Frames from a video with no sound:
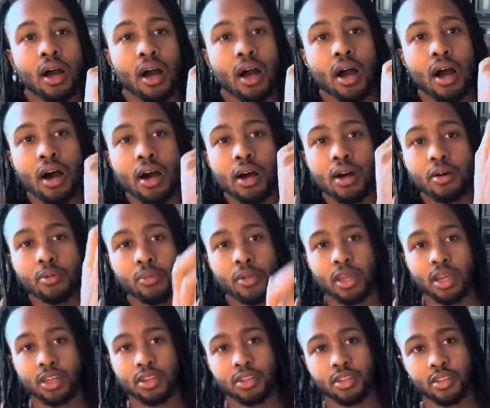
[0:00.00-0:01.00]

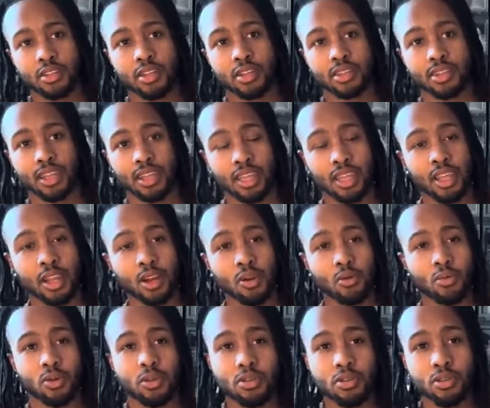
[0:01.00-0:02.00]
Yeah, just because like here,
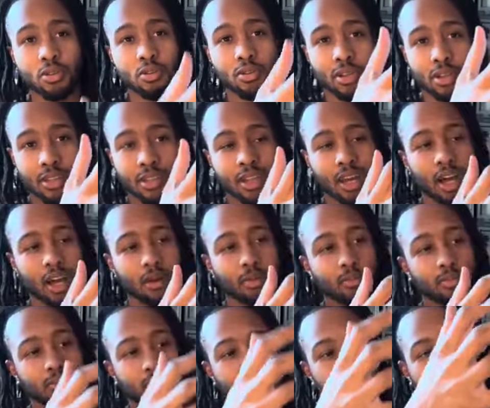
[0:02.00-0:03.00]
when you do the
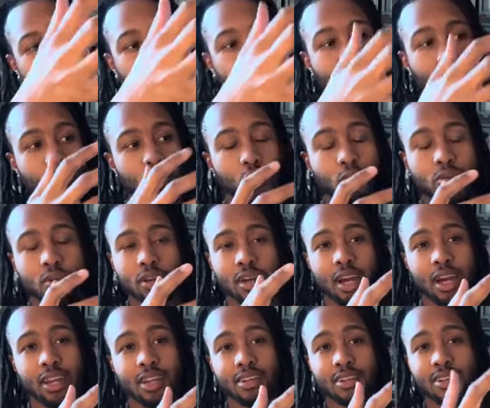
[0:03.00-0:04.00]
top down view, you can
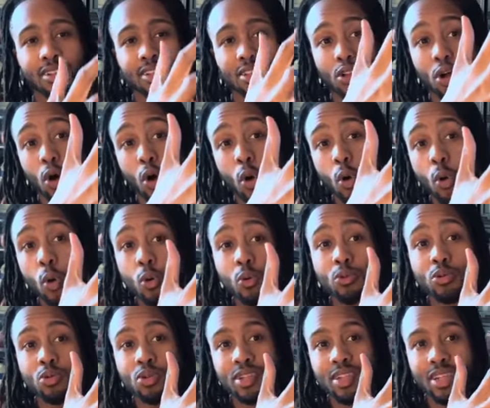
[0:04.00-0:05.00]
kind of just see the
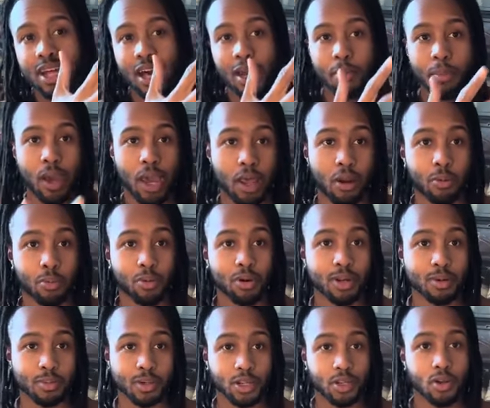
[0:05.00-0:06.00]
whole side panel
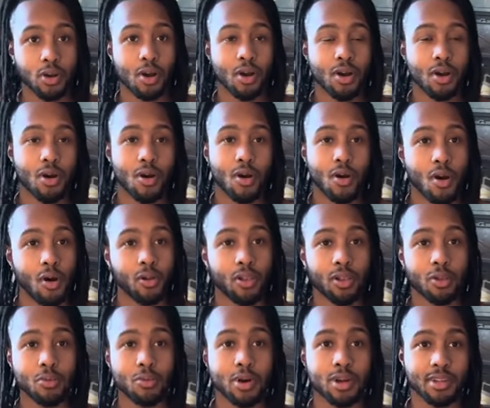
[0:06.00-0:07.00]
pretty much all
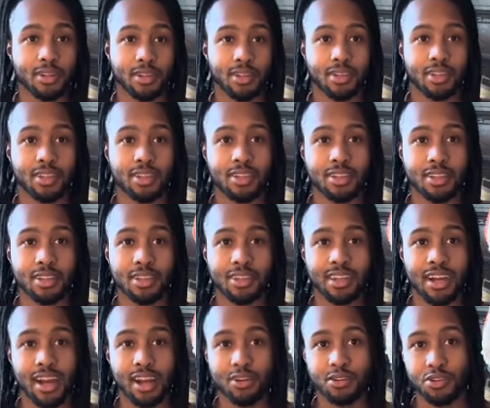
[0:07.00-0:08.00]
at once, to see the
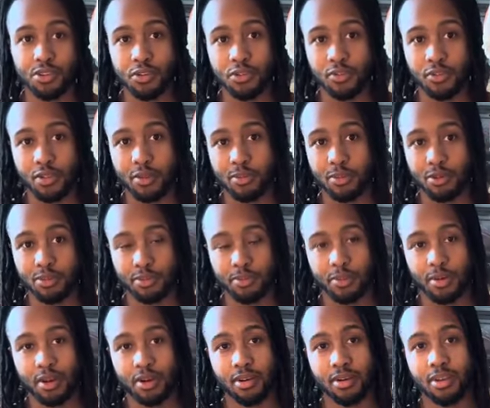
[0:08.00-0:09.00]
entire shoe for the most
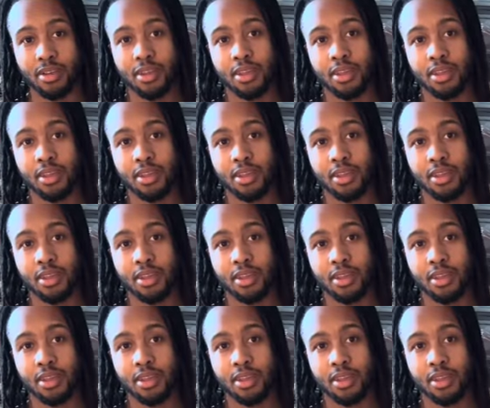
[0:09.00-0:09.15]
part.